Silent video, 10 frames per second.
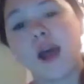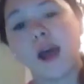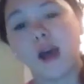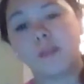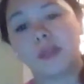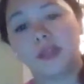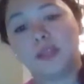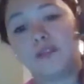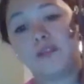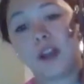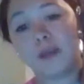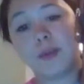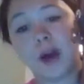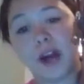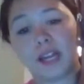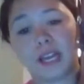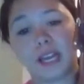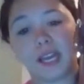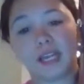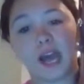The front
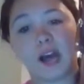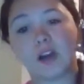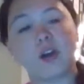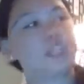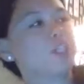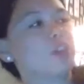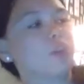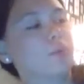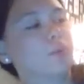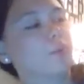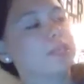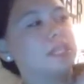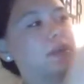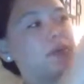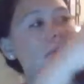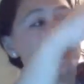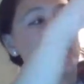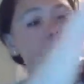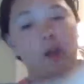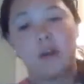pocket, I'll go ahead and show you what's in it right
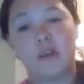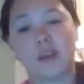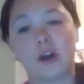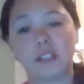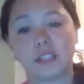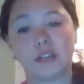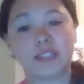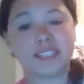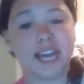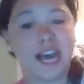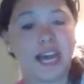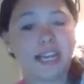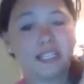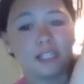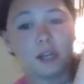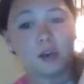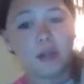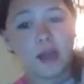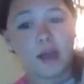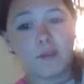now, and then also the sides. So
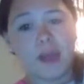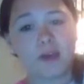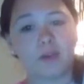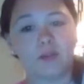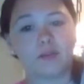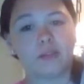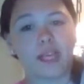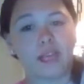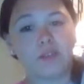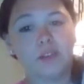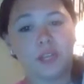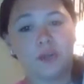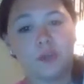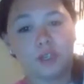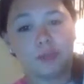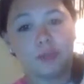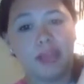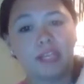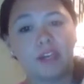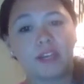I don't, like, if you need more
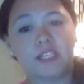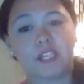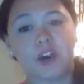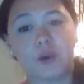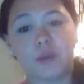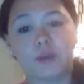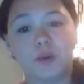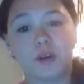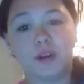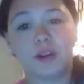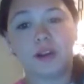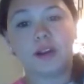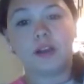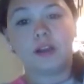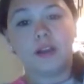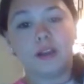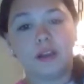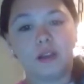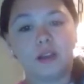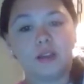space, you need it to open more,
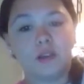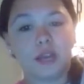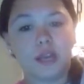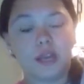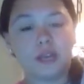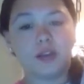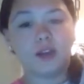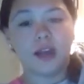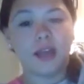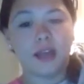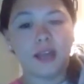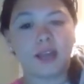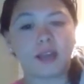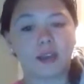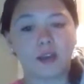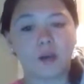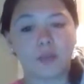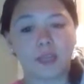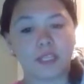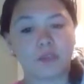you can go ahead and
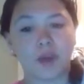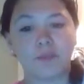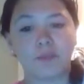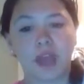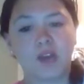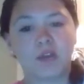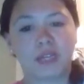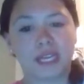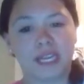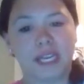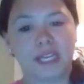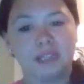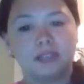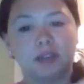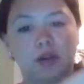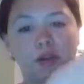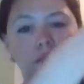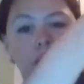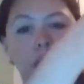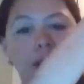open that as well. I don't really need it, so
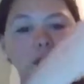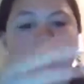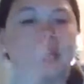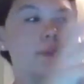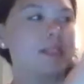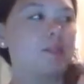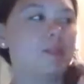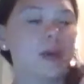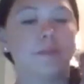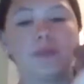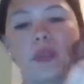I just keep it zipped up.